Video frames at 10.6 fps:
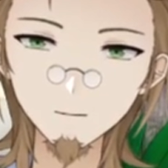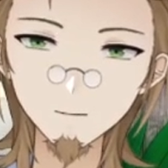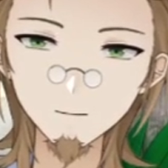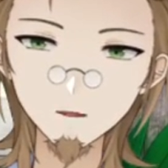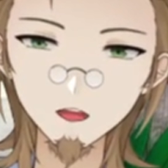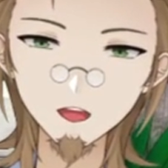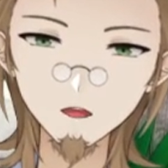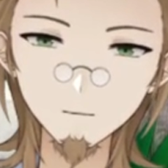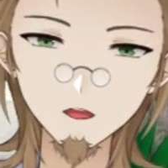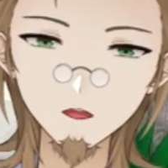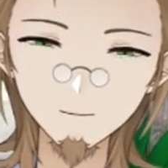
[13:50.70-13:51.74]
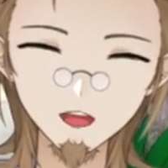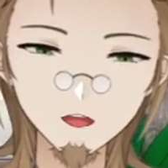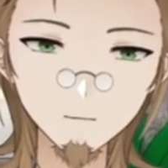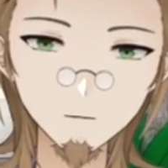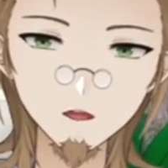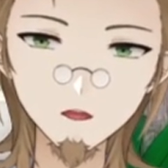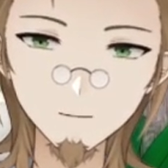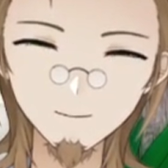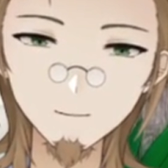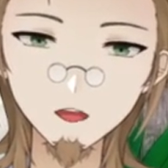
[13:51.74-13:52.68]
say that much. The beginning was okay.
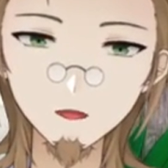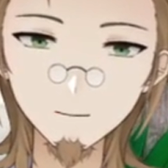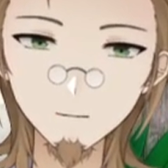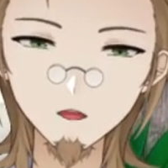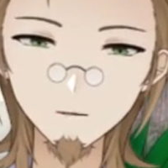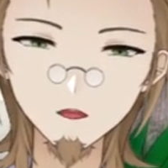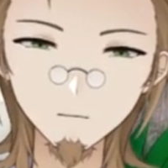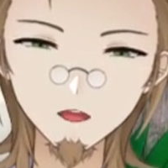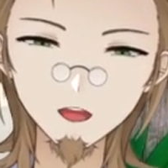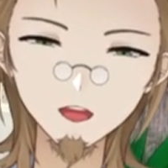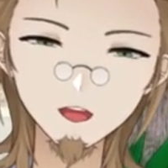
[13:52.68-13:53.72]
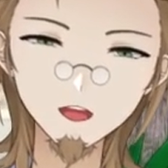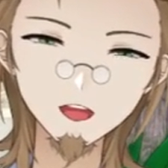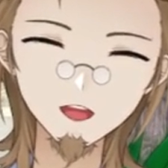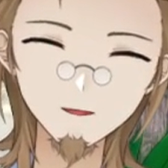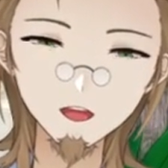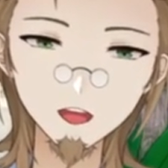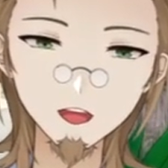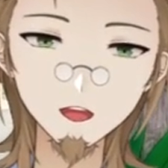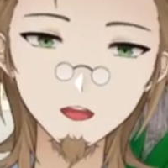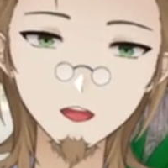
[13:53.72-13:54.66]
Middle was a little bit eh.
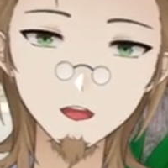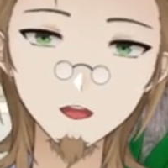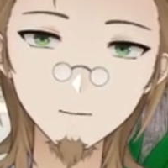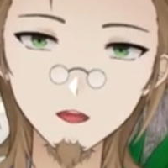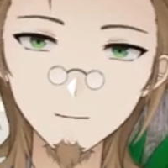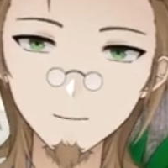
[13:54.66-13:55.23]
Ending has gotten better.